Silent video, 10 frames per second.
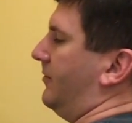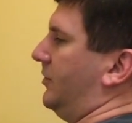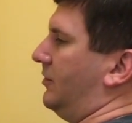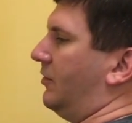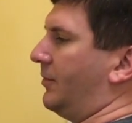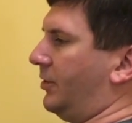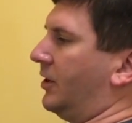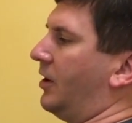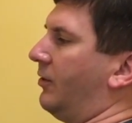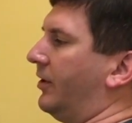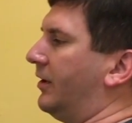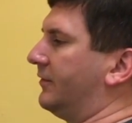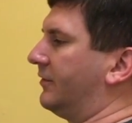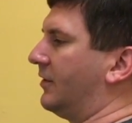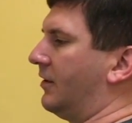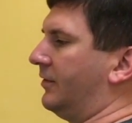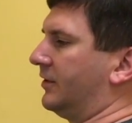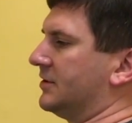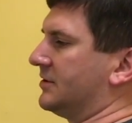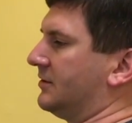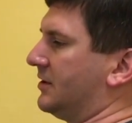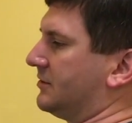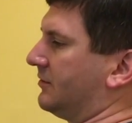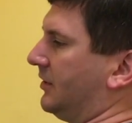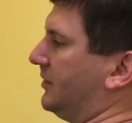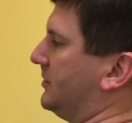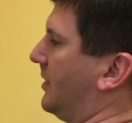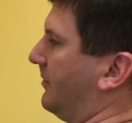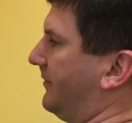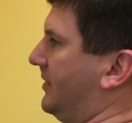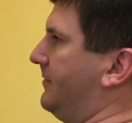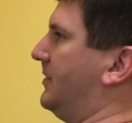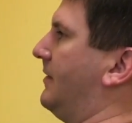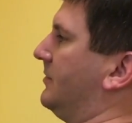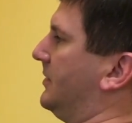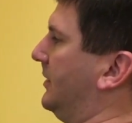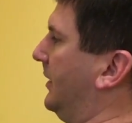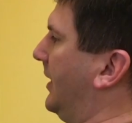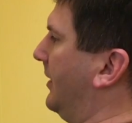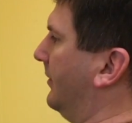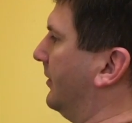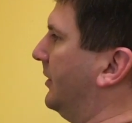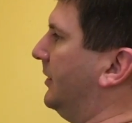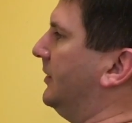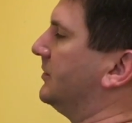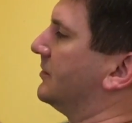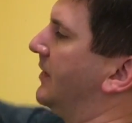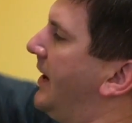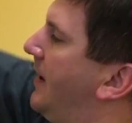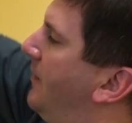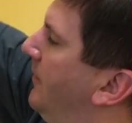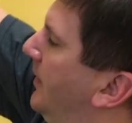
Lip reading: you don't want to pull it all the way off to start with because it does a really good job of keeping everything together. So now